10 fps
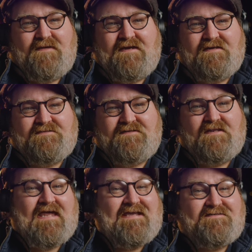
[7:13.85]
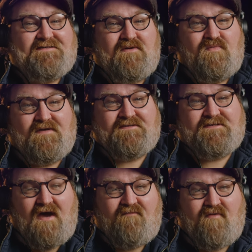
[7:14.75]
because the latency with
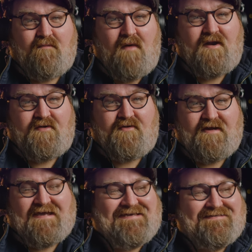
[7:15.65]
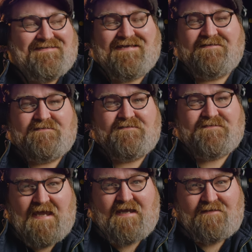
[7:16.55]
software monitoring is
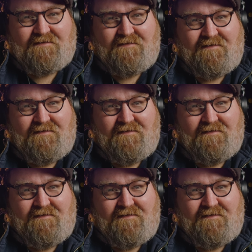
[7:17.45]
insane.